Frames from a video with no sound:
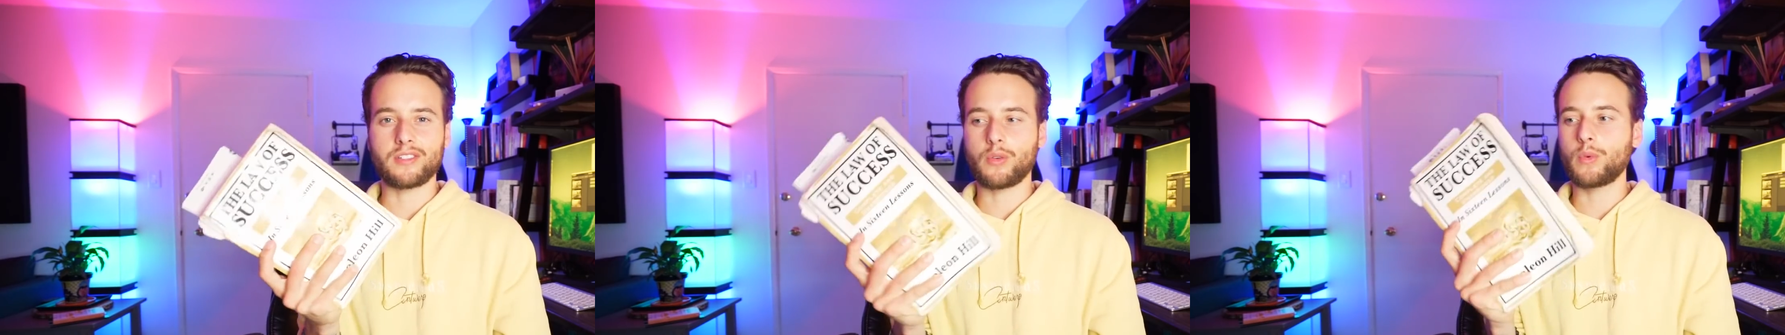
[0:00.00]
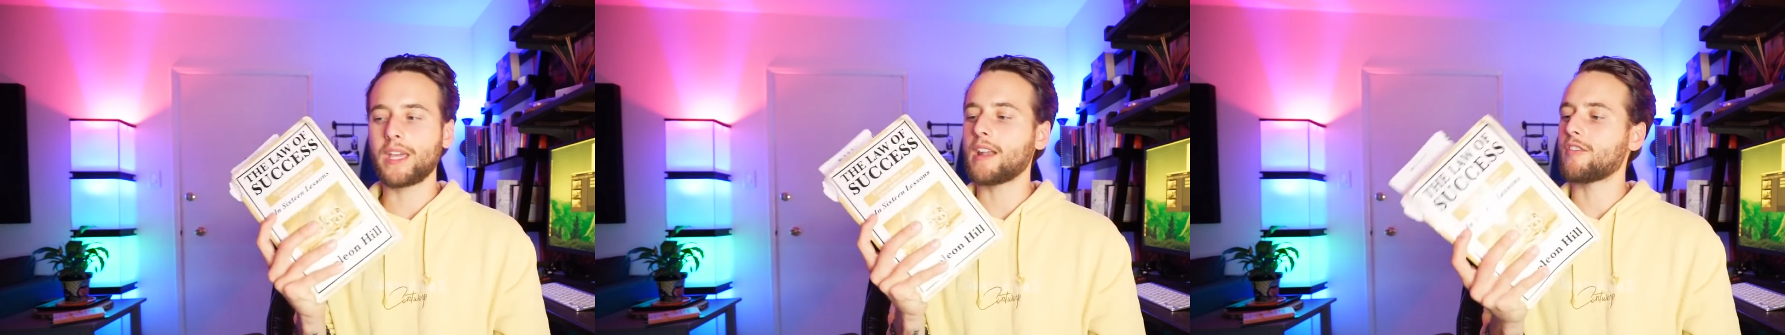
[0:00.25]
so
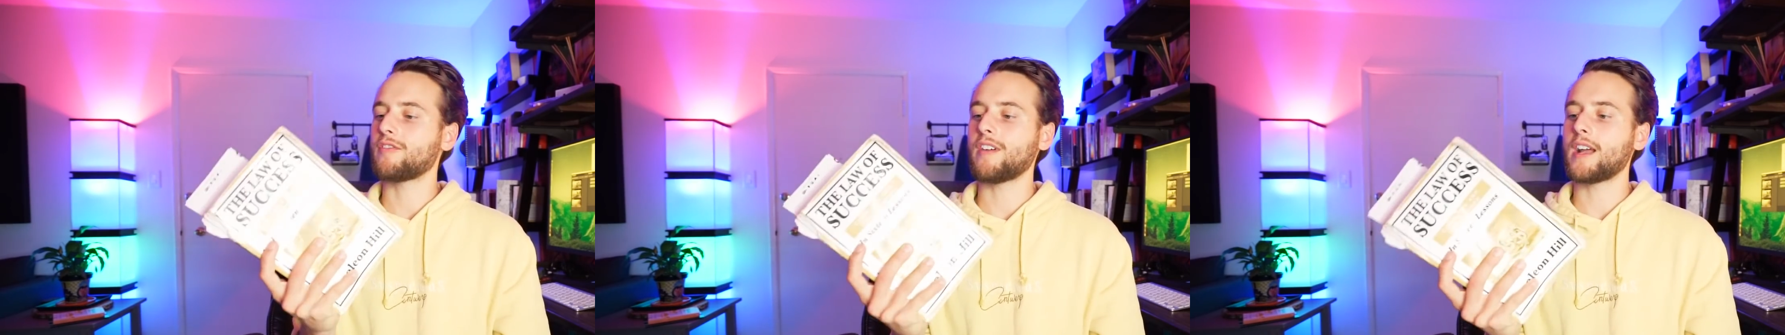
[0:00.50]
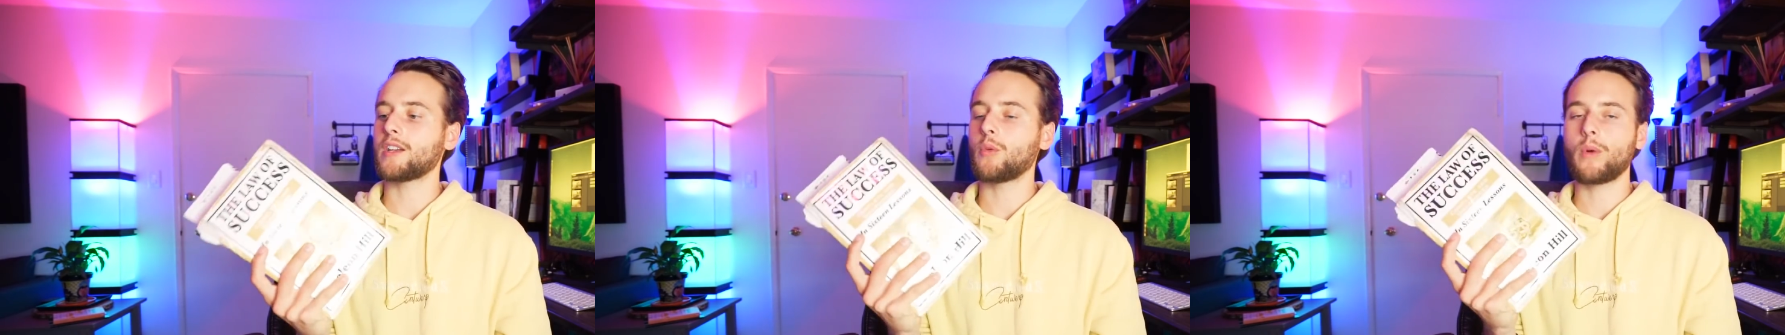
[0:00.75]
we gotta
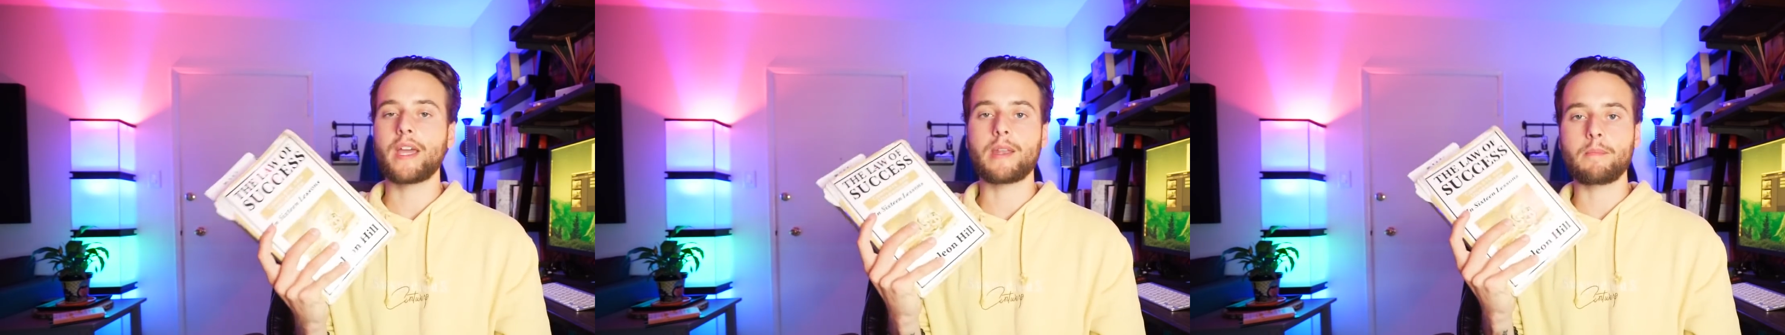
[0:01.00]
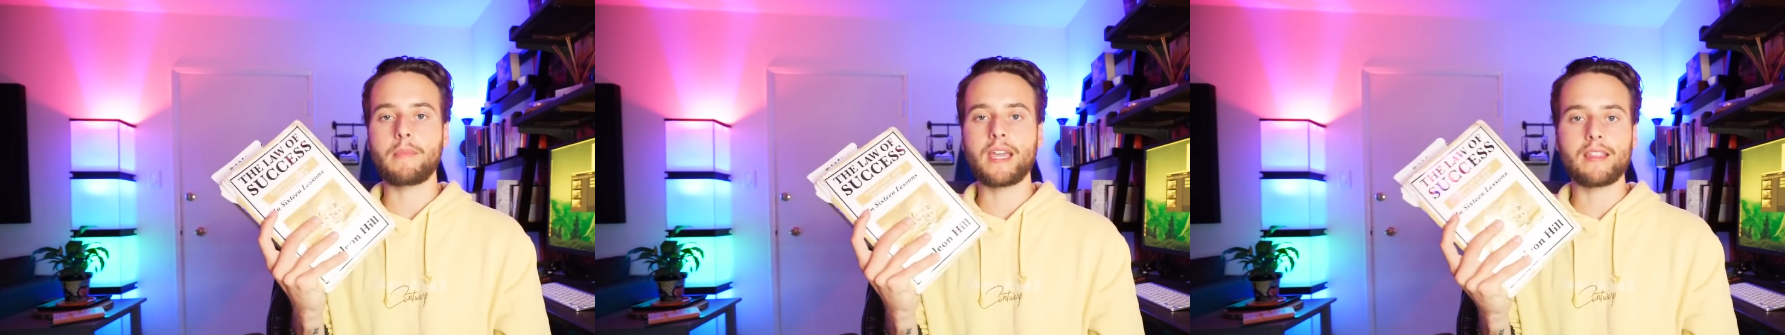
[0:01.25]
find a way
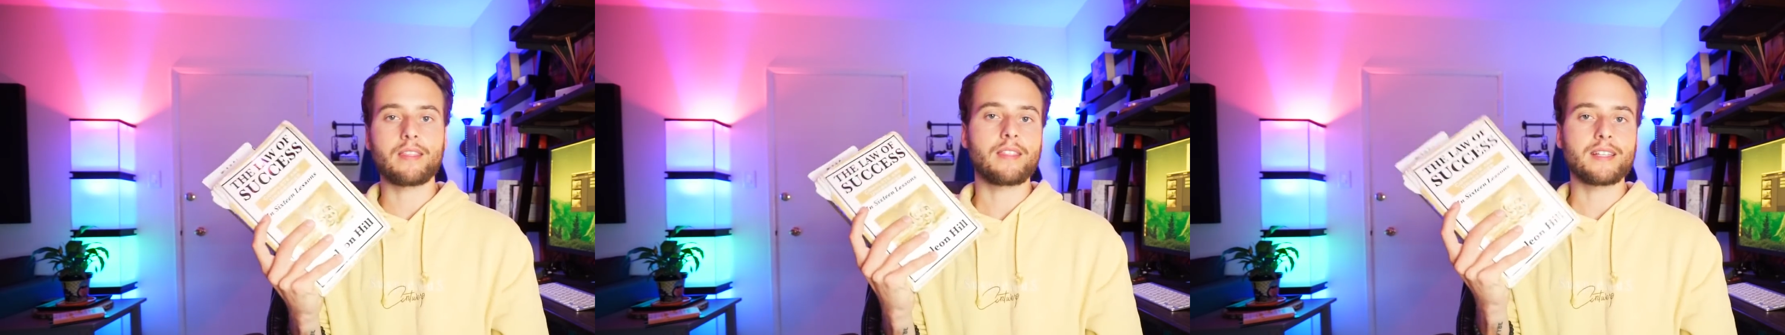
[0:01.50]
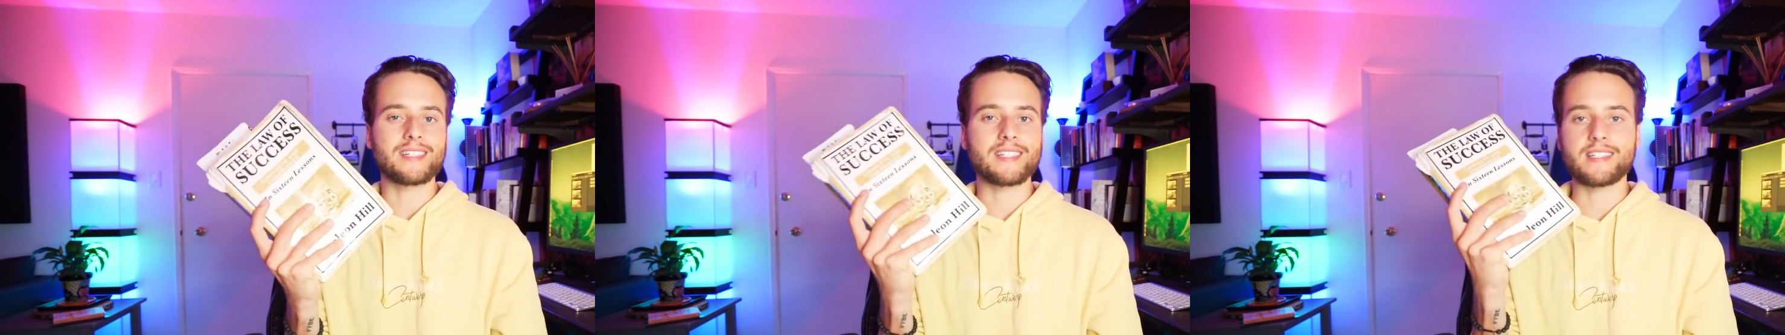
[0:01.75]
to make
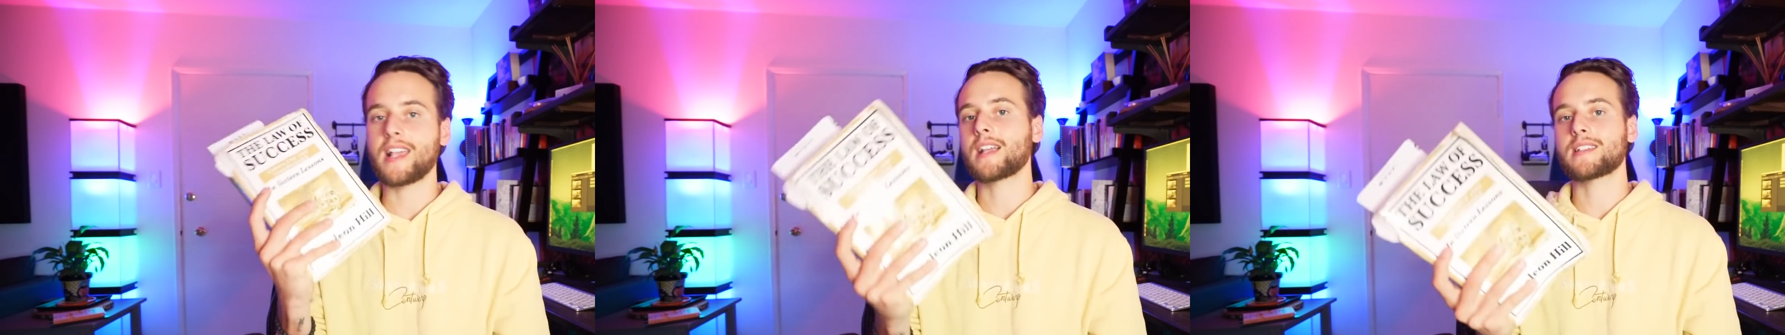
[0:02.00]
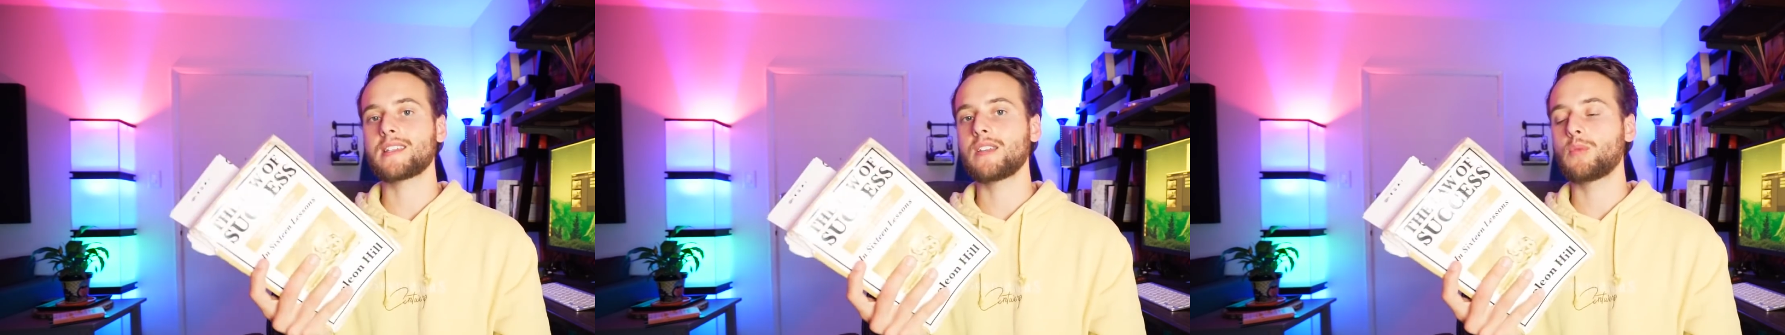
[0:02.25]
this
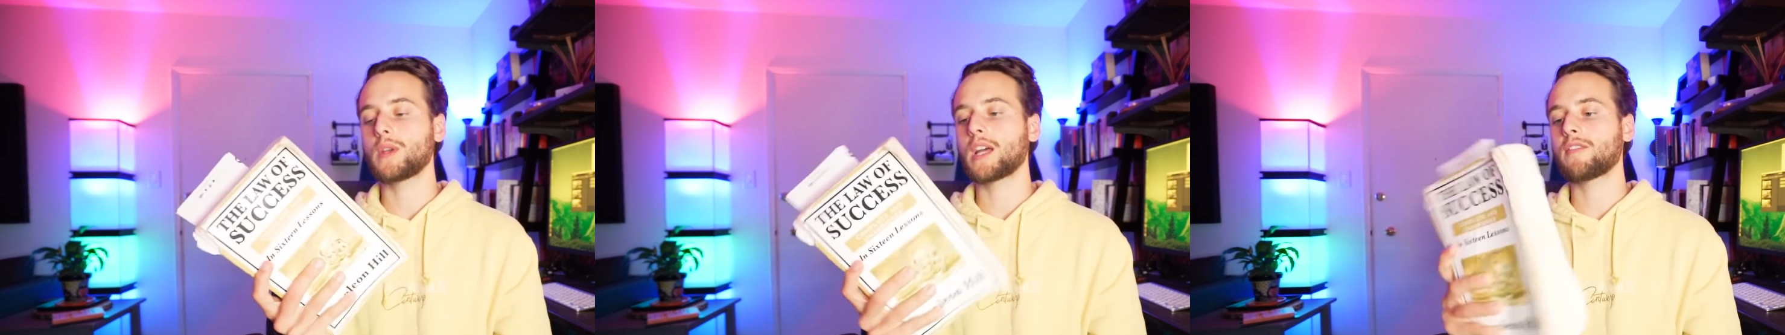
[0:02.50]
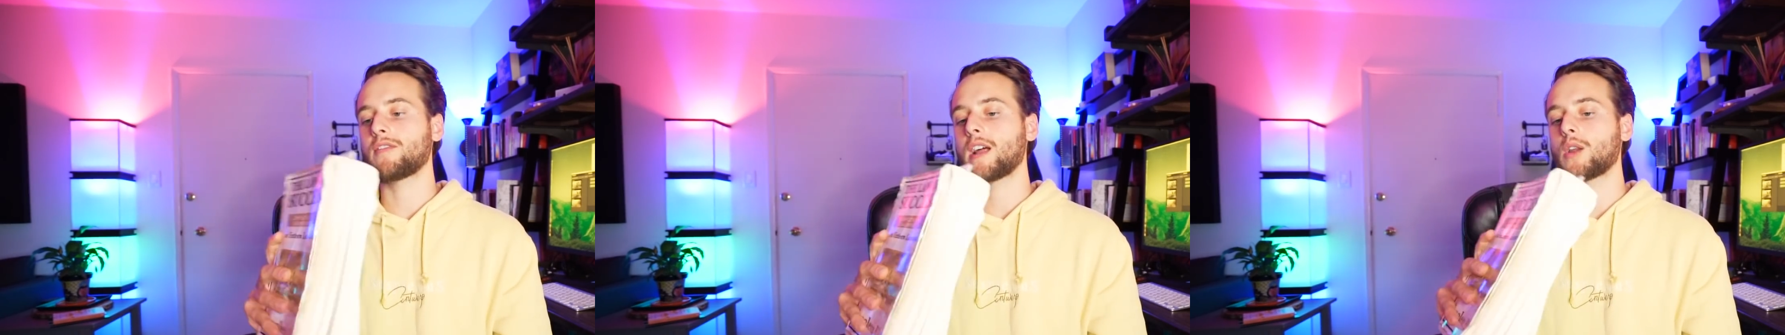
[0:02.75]
sexy. We
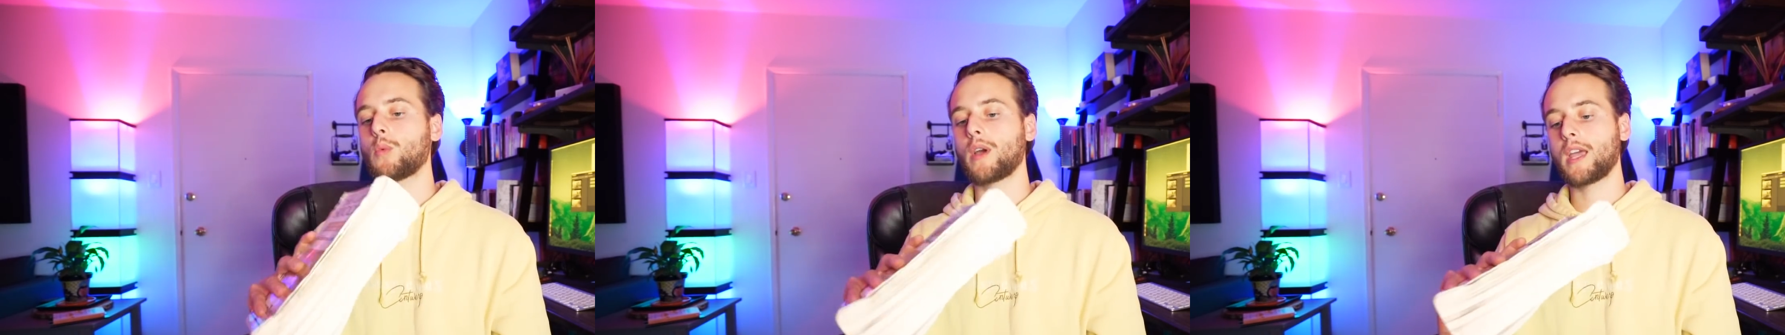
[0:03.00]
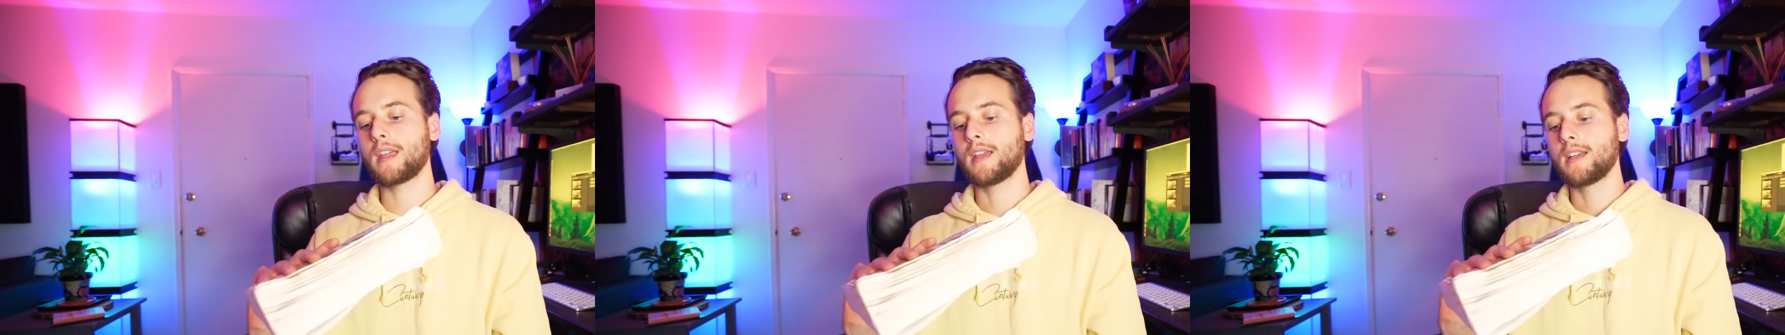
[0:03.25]
gotta find a
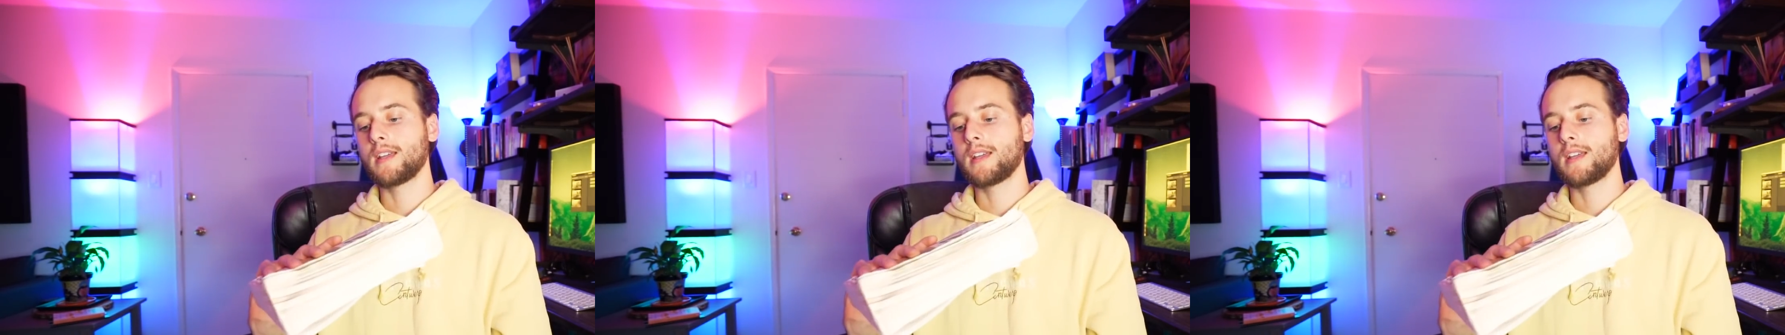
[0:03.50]
way